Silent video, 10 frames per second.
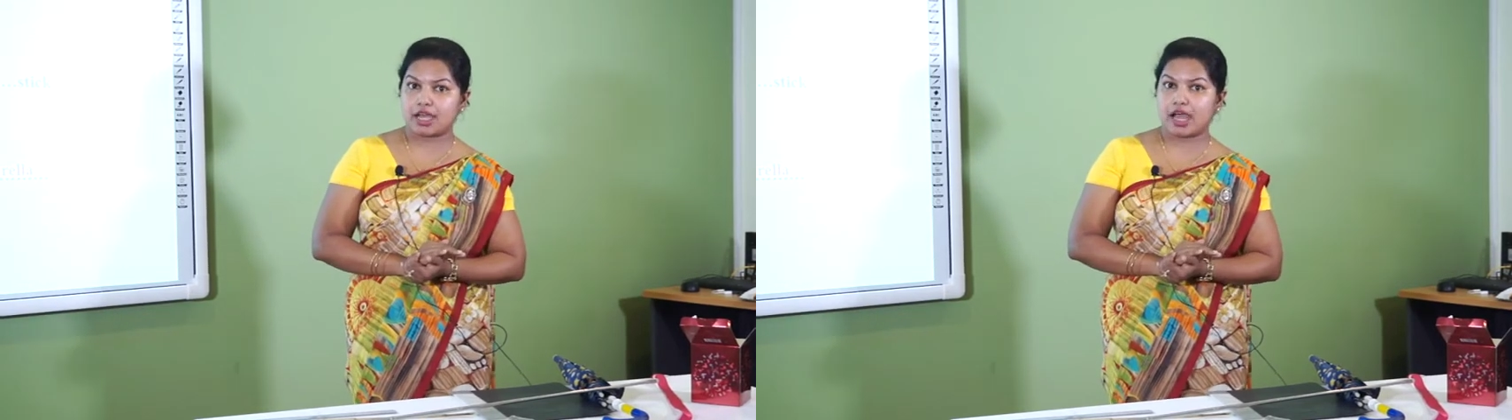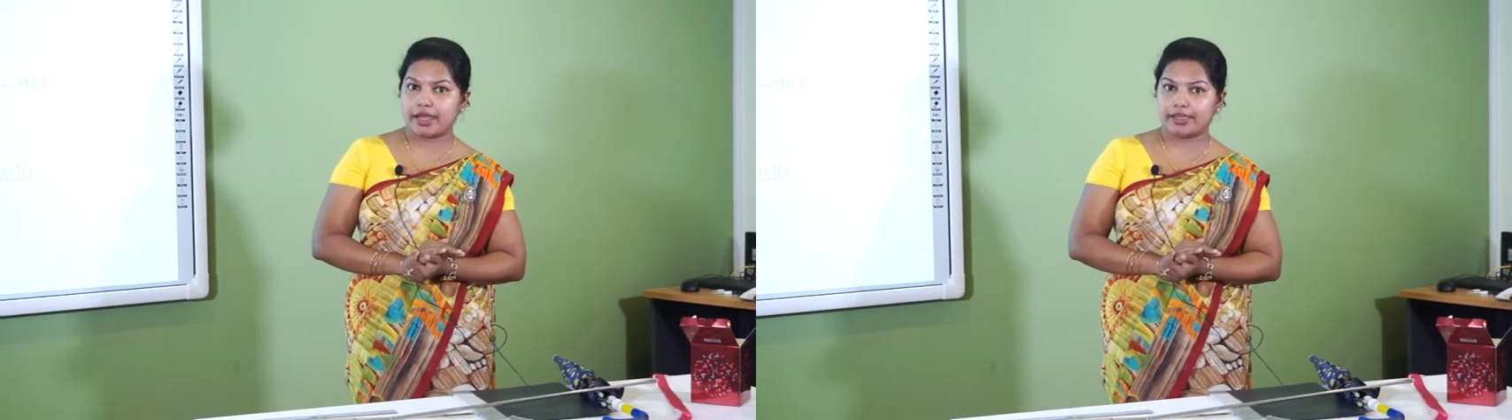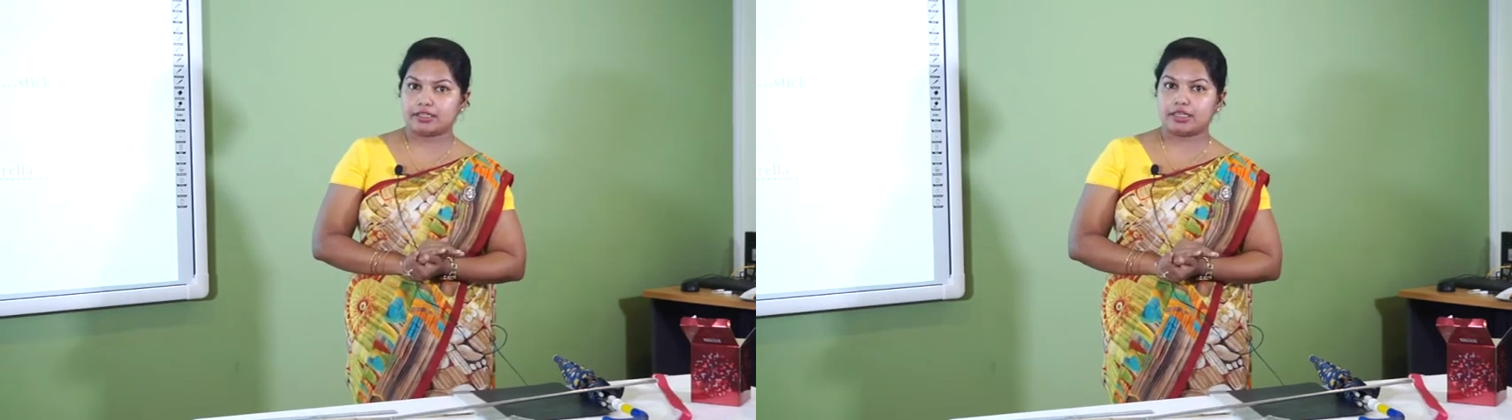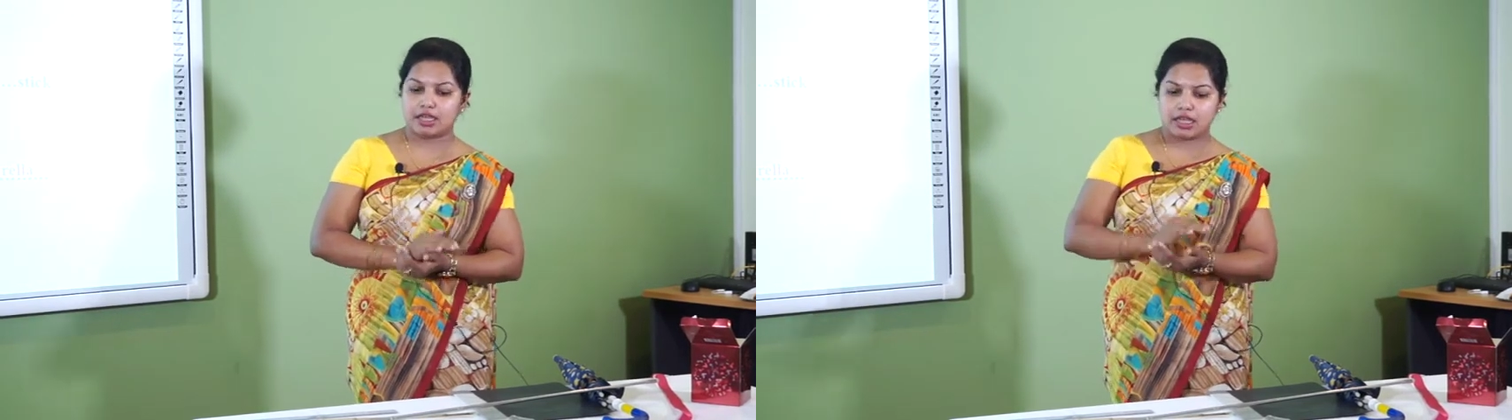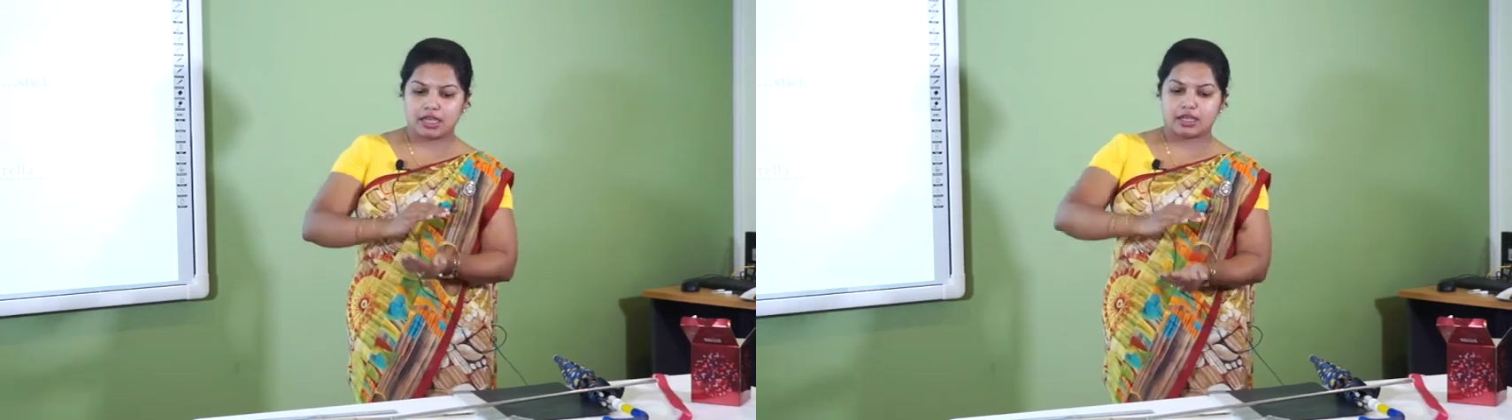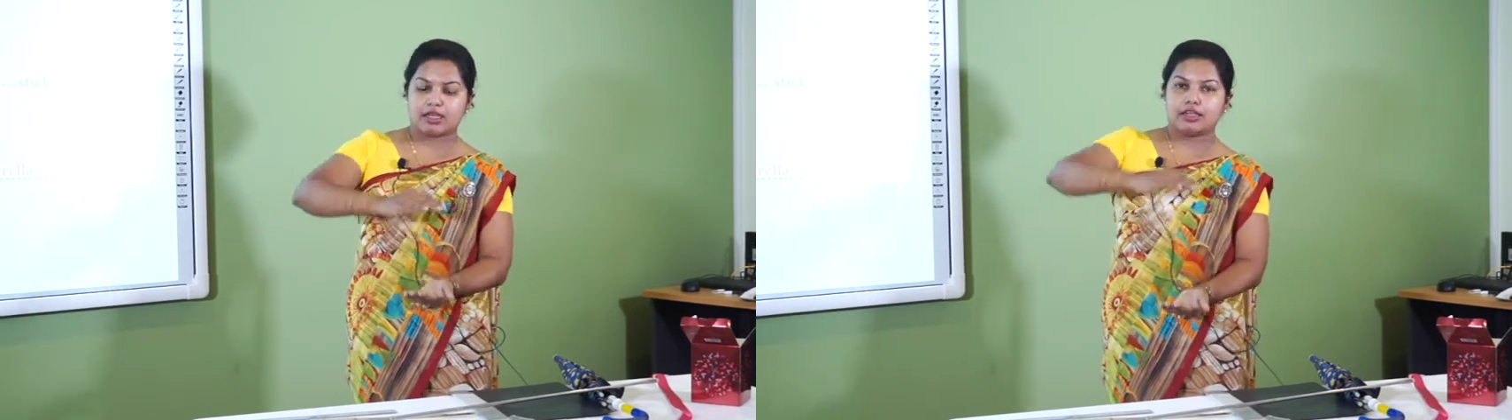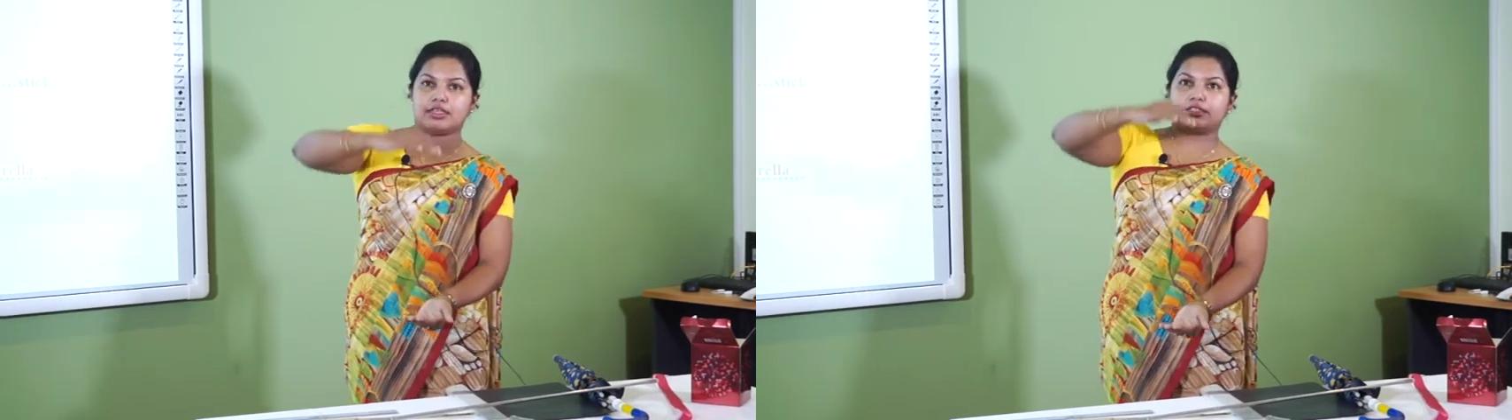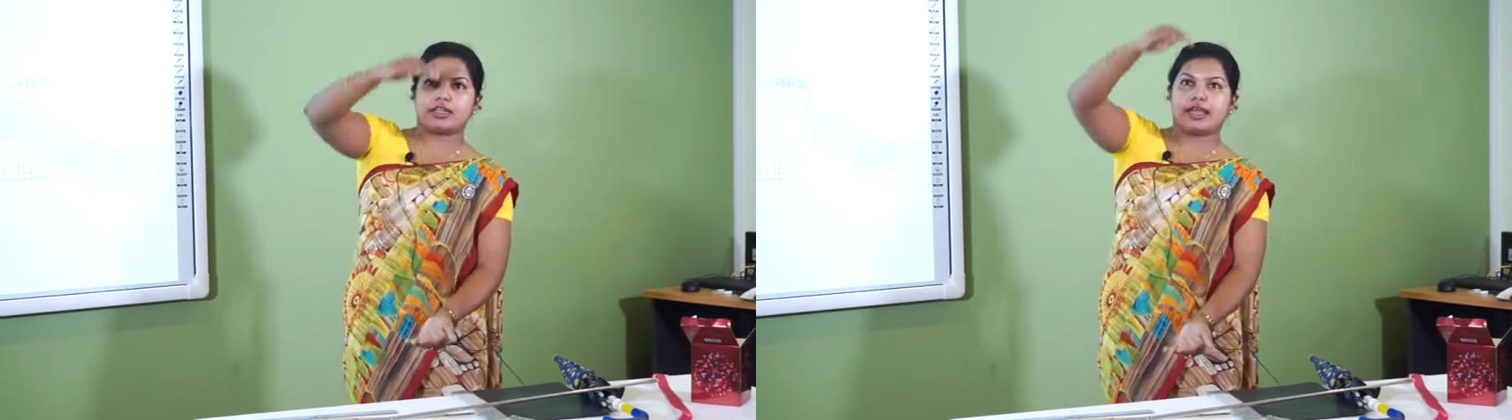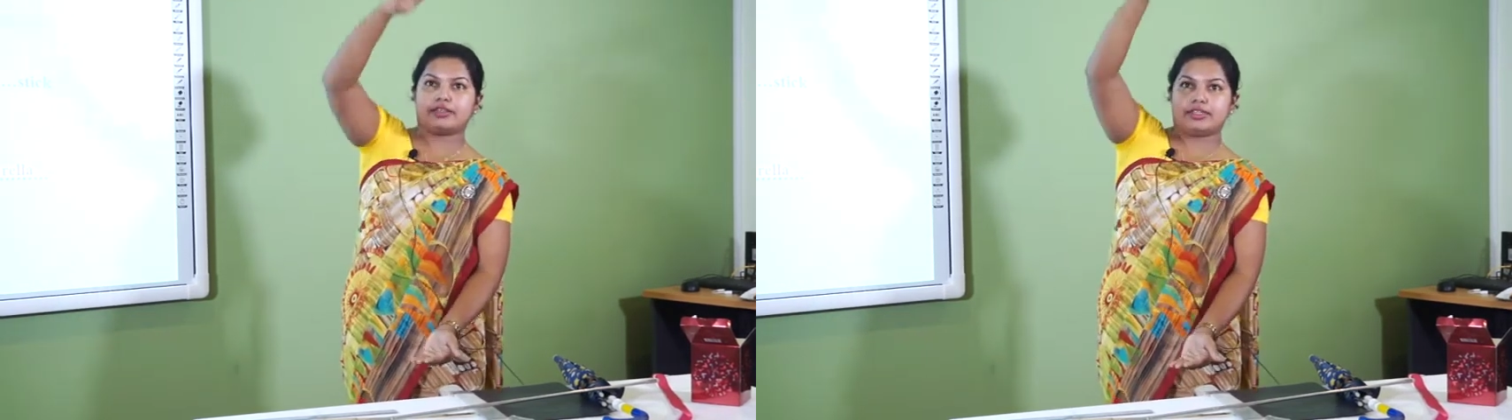height, it's like